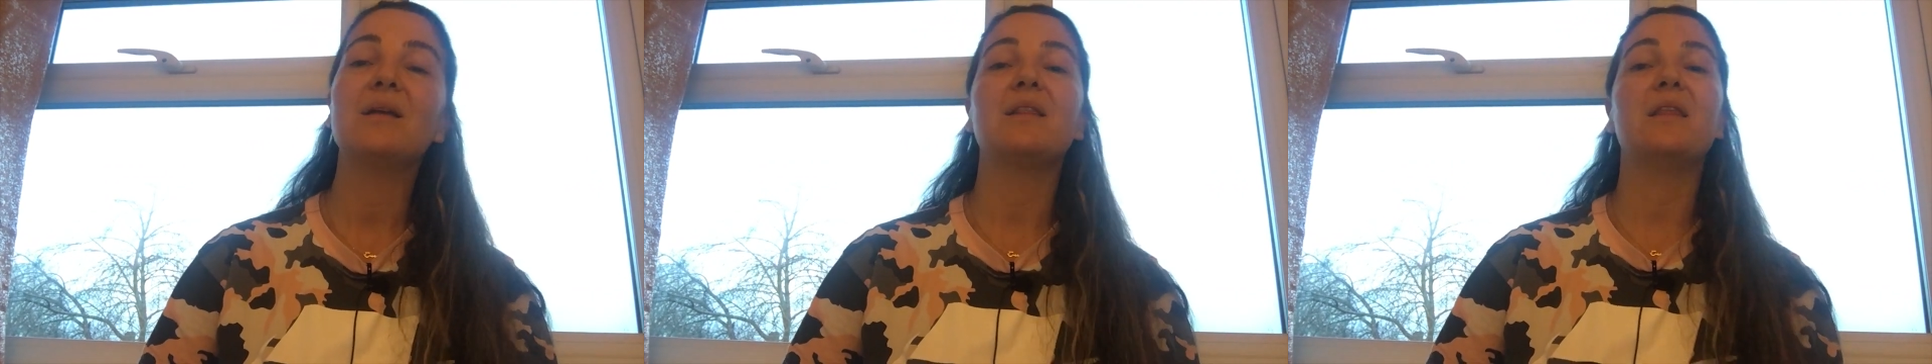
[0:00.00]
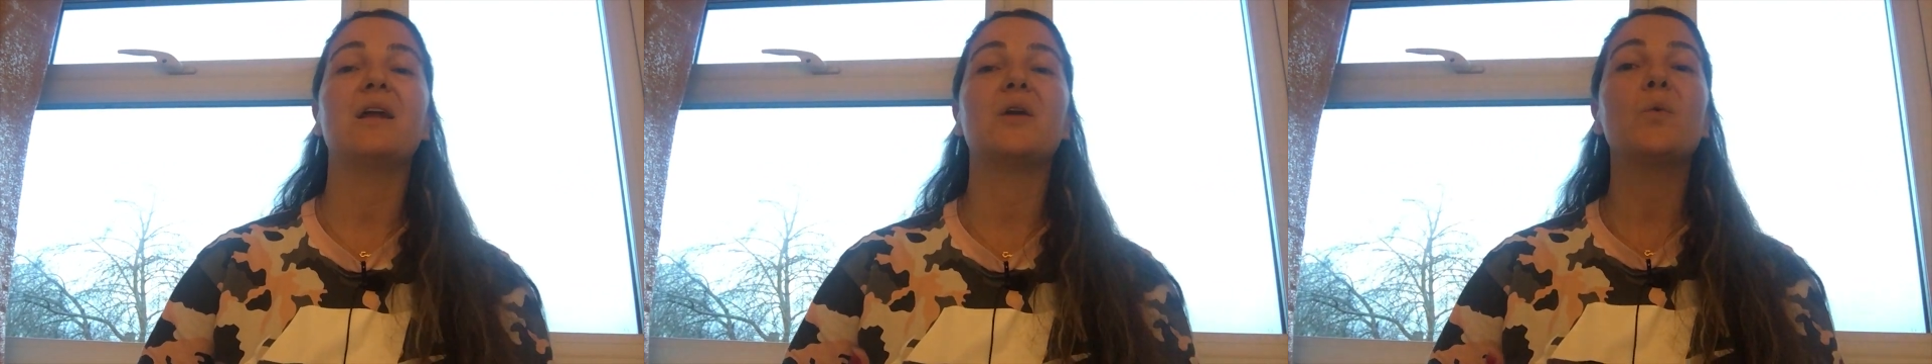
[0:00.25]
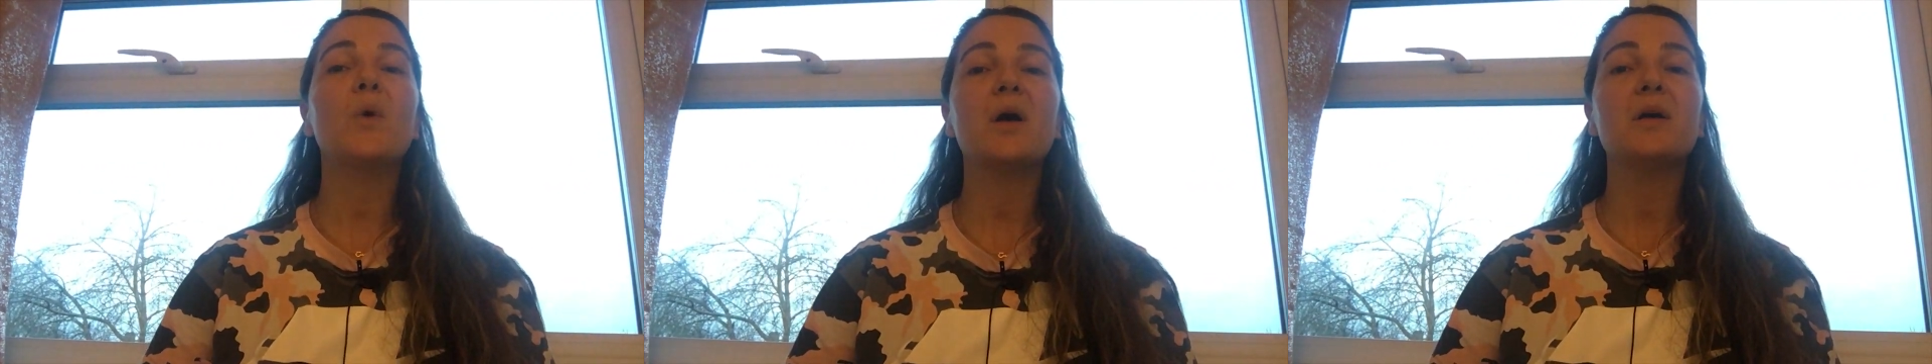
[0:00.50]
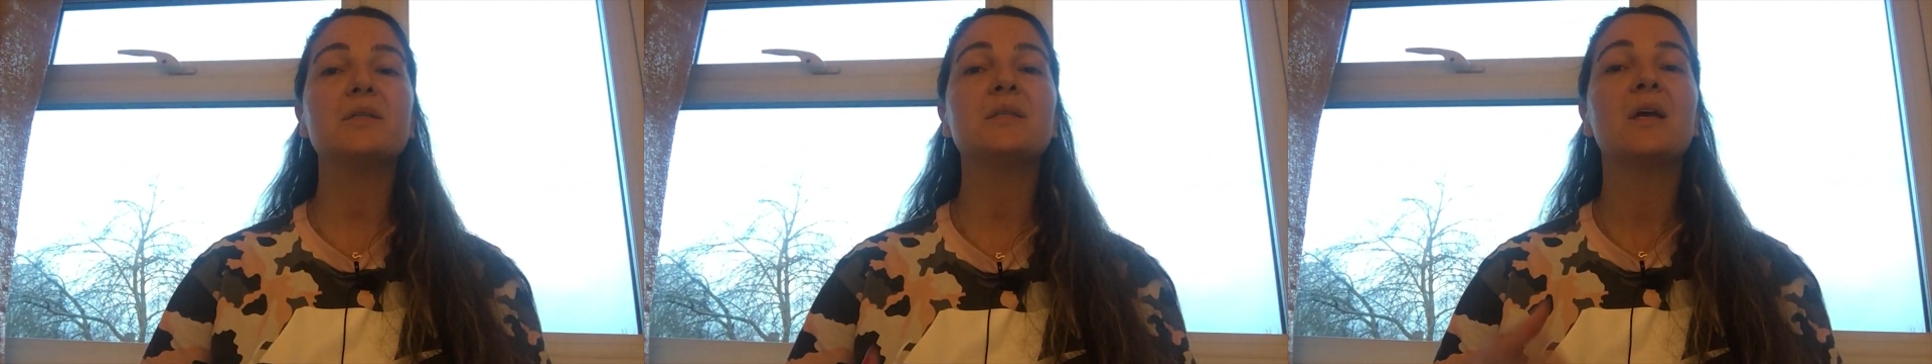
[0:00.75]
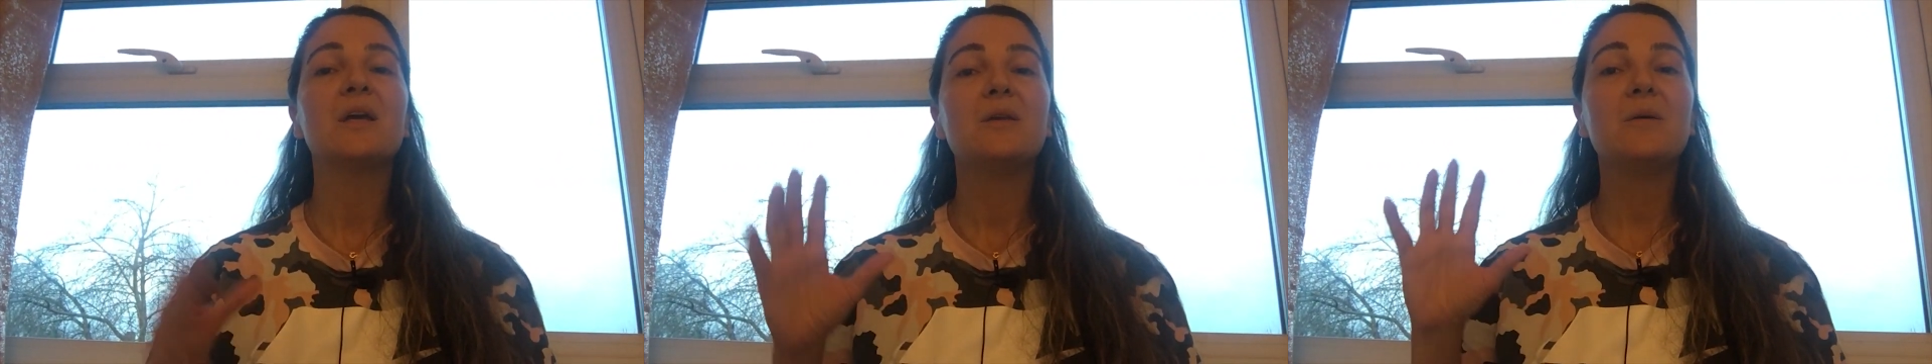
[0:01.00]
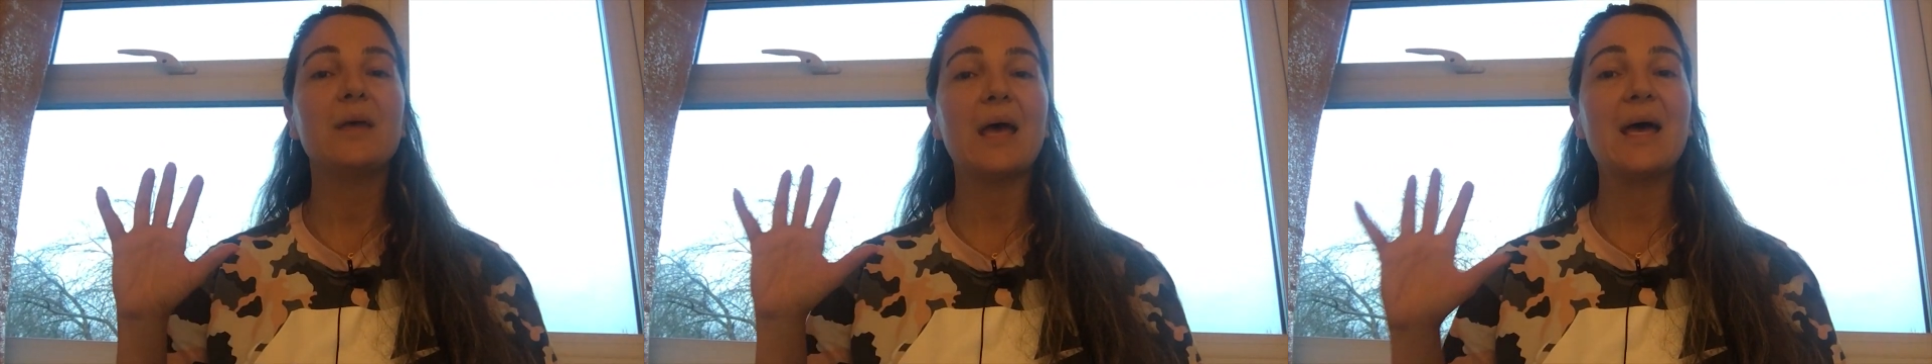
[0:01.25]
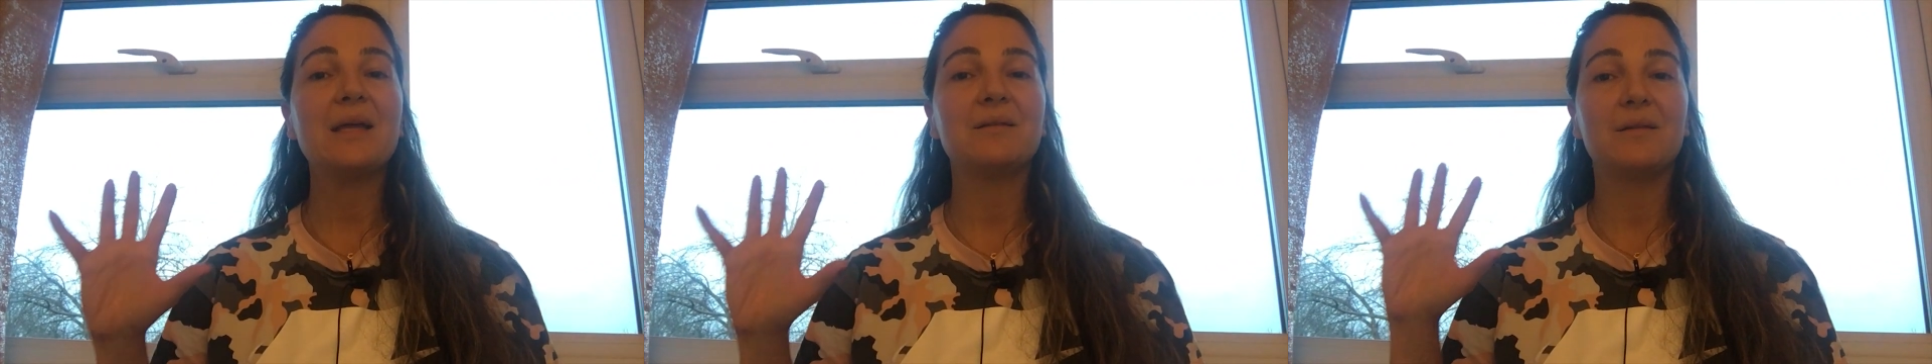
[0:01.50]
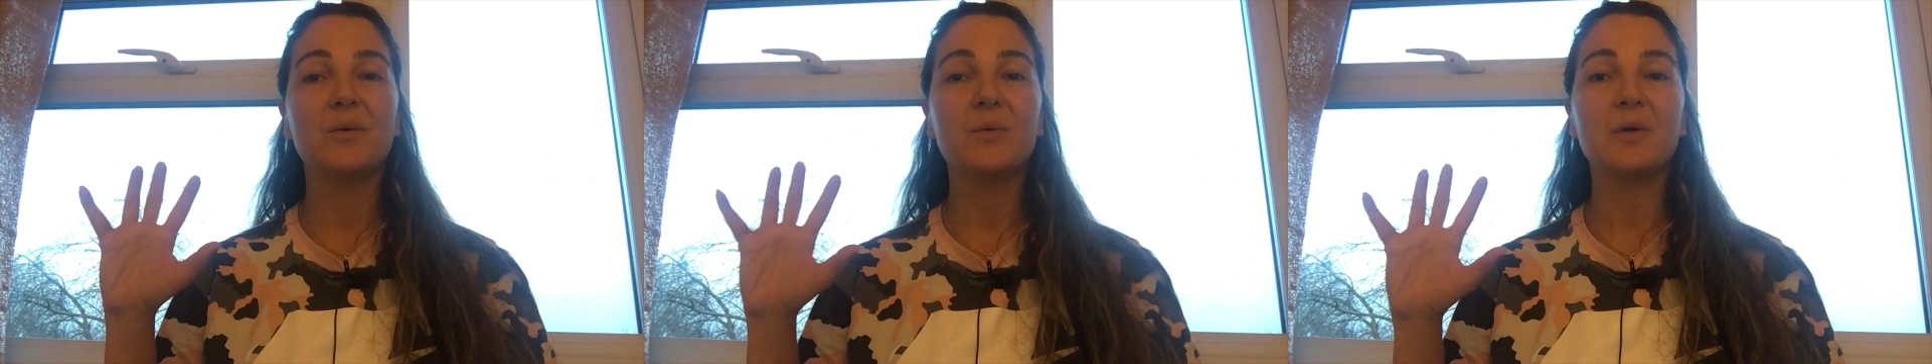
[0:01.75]
There was, you add
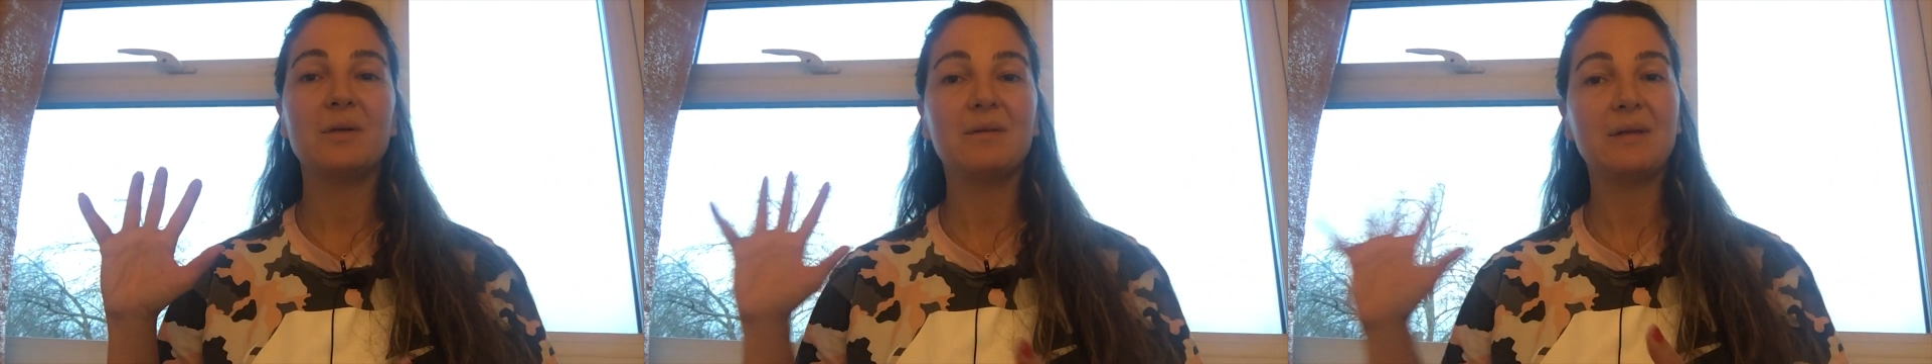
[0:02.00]
the word